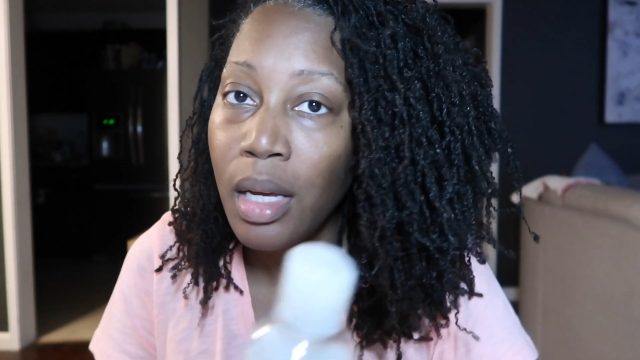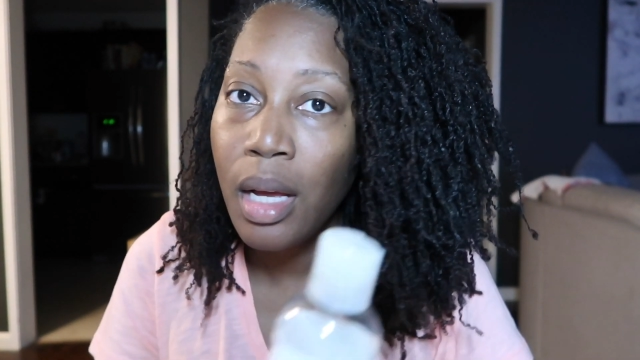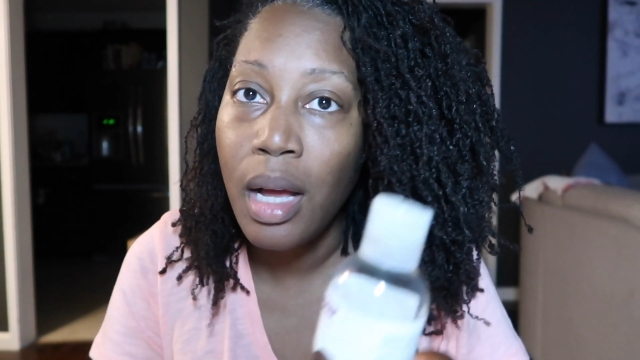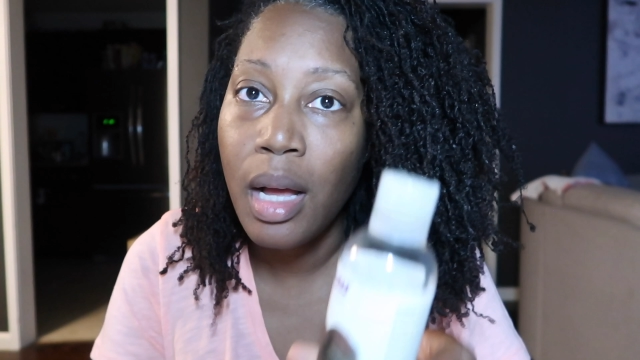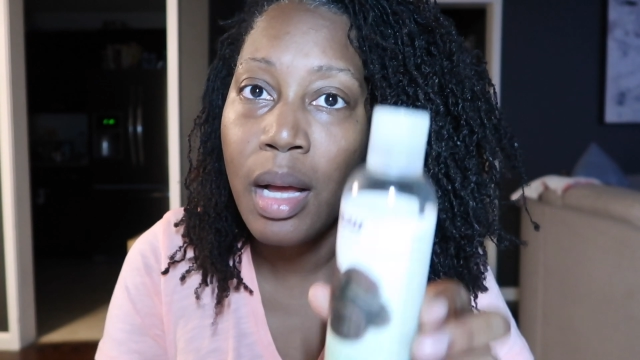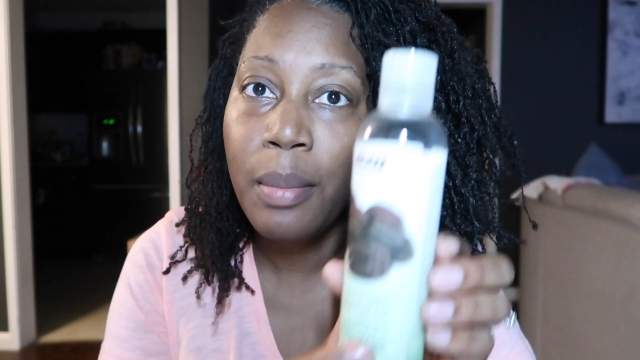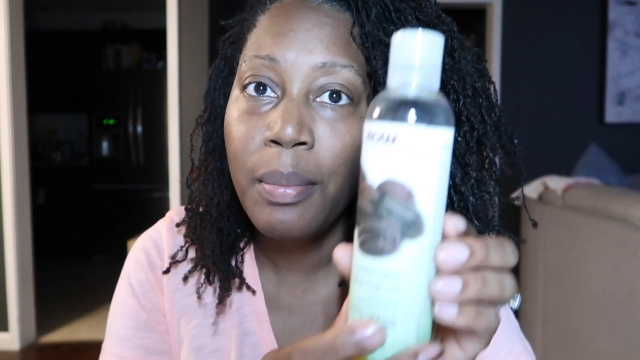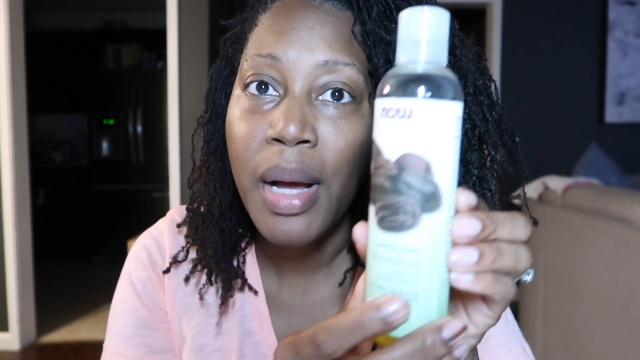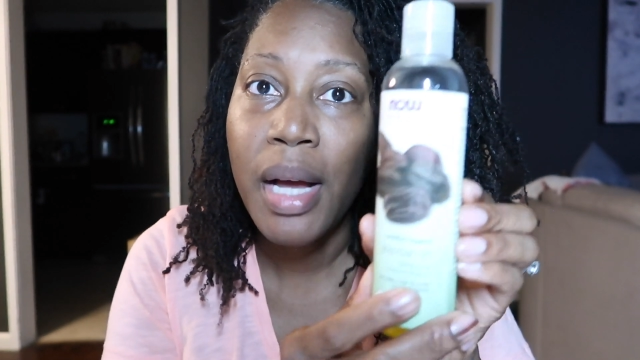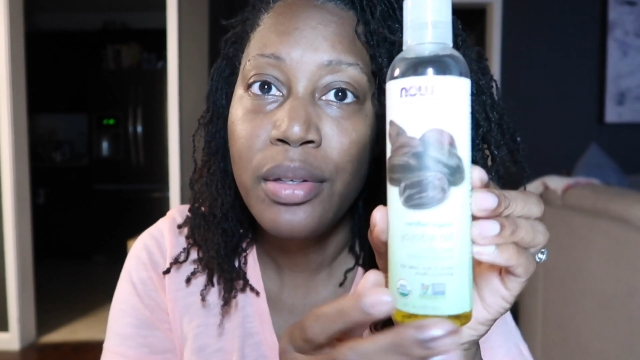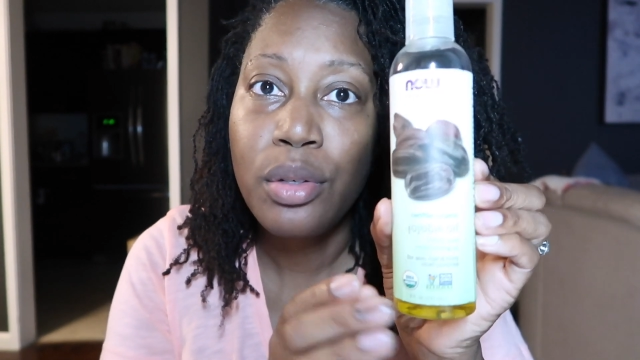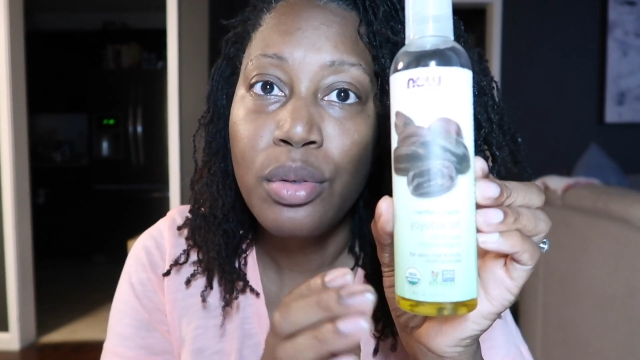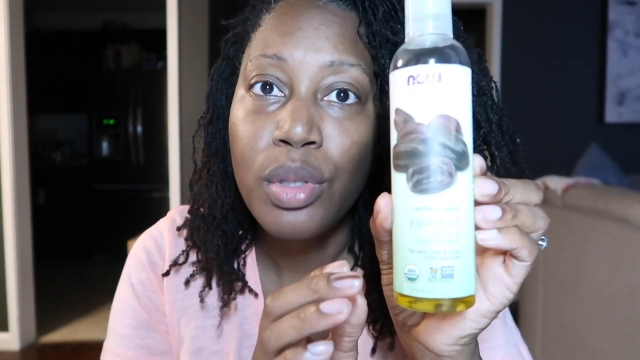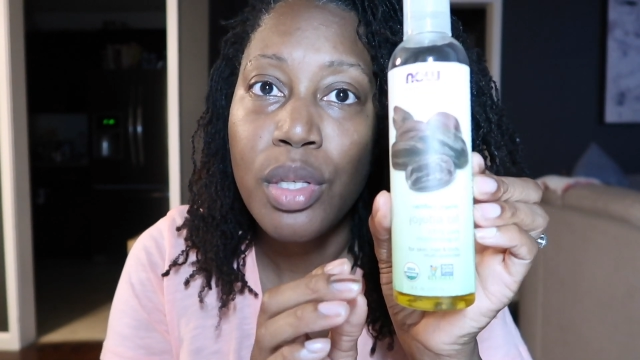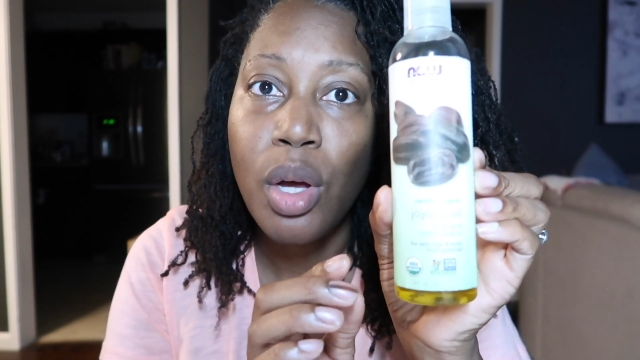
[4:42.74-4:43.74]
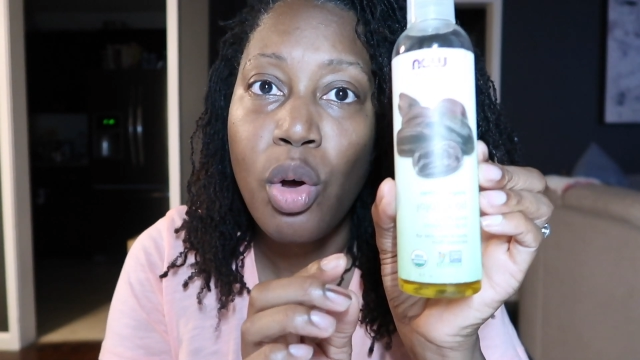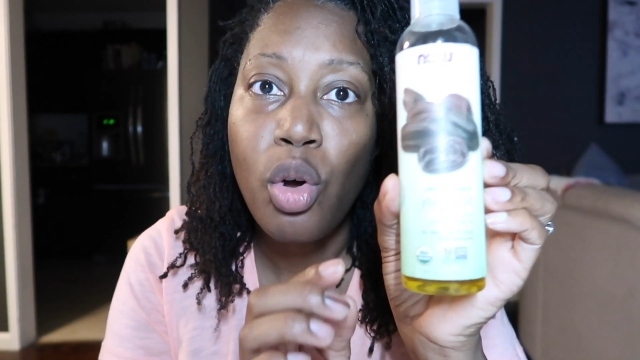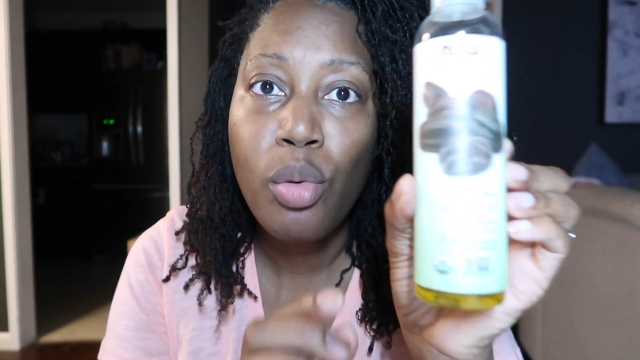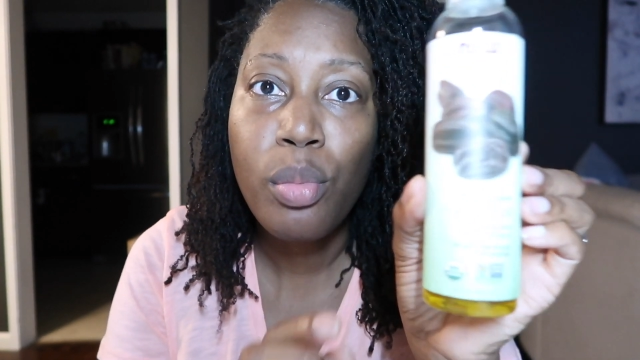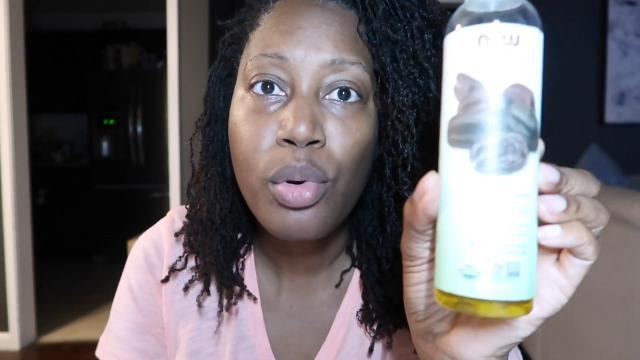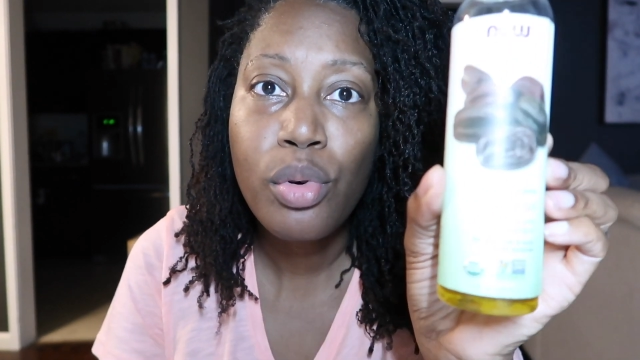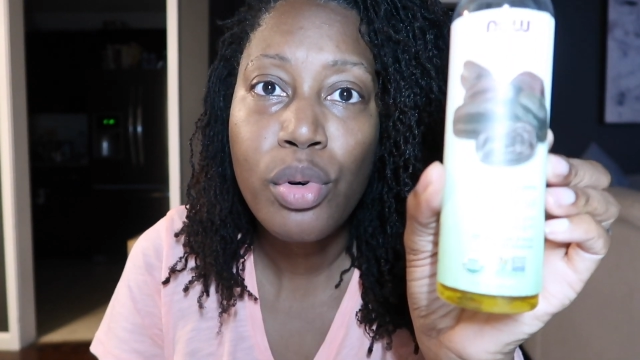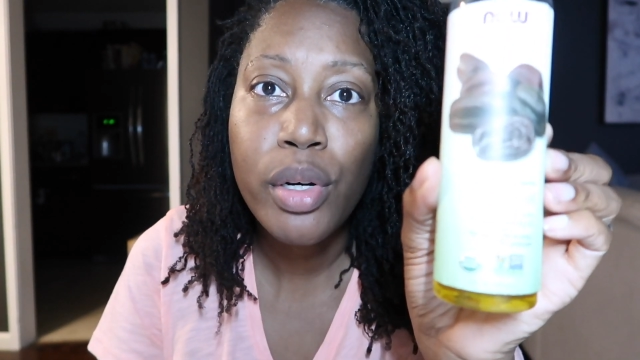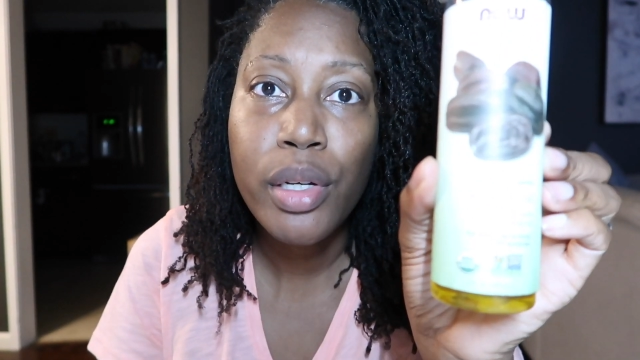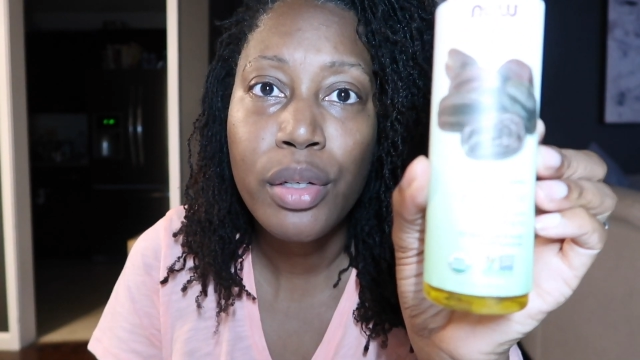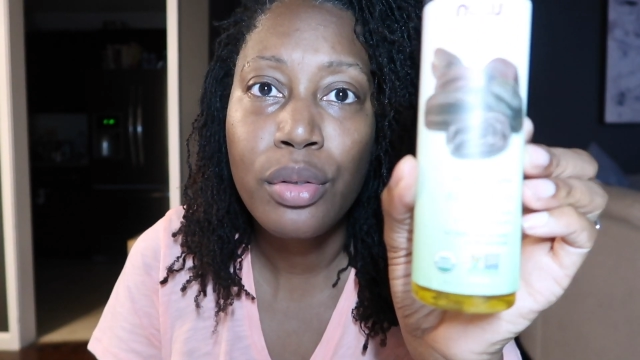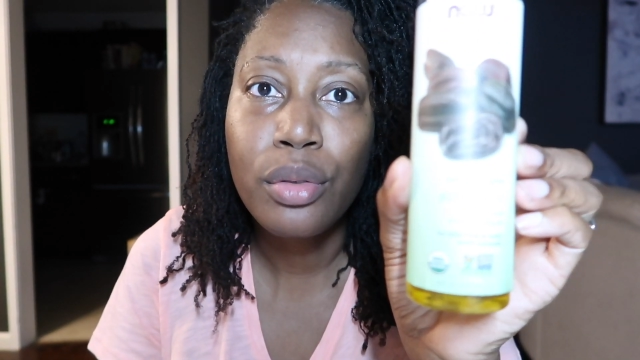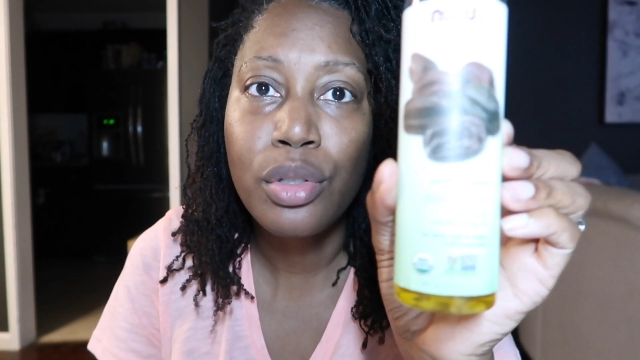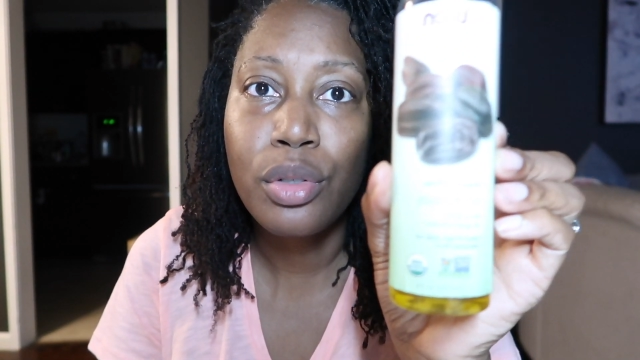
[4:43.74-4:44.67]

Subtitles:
I use jojoba oil